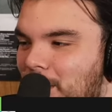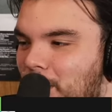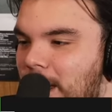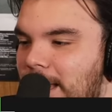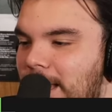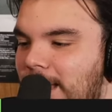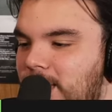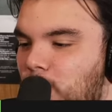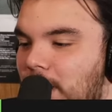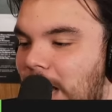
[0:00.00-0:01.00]
Okay,
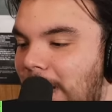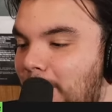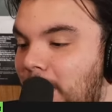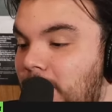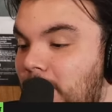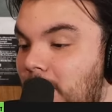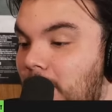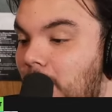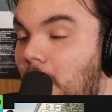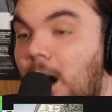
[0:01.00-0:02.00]
next one. How about
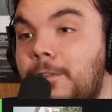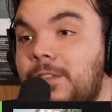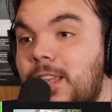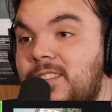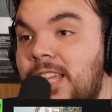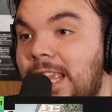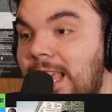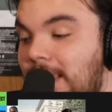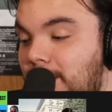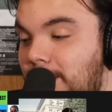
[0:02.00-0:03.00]
Offset's Hey
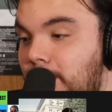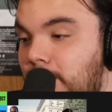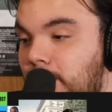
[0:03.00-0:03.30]
Adlib?